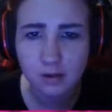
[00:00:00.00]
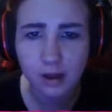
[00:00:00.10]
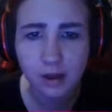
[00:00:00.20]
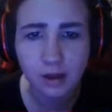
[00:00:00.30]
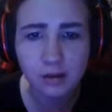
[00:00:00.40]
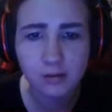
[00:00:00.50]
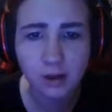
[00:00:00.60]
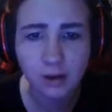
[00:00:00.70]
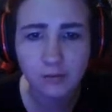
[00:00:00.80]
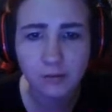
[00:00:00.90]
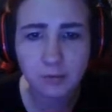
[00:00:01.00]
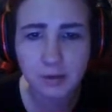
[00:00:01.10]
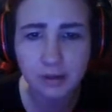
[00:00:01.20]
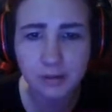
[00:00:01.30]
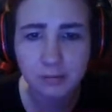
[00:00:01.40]
I had a ton of fun
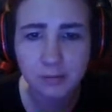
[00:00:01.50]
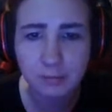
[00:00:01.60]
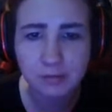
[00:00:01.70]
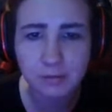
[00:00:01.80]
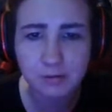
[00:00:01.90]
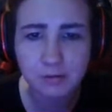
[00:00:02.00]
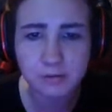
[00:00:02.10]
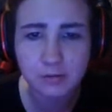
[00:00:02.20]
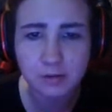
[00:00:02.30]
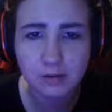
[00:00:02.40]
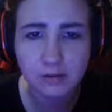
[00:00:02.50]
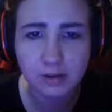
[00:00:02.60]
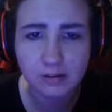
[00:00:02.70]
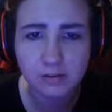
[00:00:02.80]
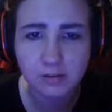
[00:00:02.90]
making this map, especially with the new
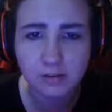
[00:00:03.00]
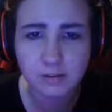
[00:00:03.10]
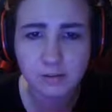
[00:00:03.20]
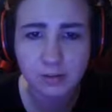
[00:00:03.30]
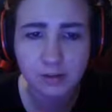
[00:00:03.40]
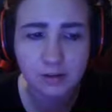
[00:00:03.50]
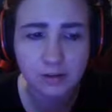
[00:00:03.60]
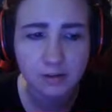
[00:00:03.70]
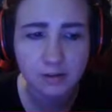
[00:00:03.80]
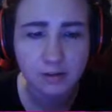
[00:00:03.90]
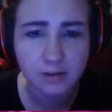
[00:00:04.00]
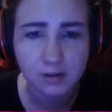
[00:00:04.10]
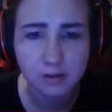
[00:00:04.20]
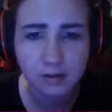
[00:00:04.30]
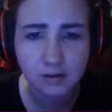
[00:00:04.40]
textures and everything.
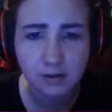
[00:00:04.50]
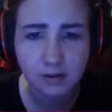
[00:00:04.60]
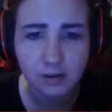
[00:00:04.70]
I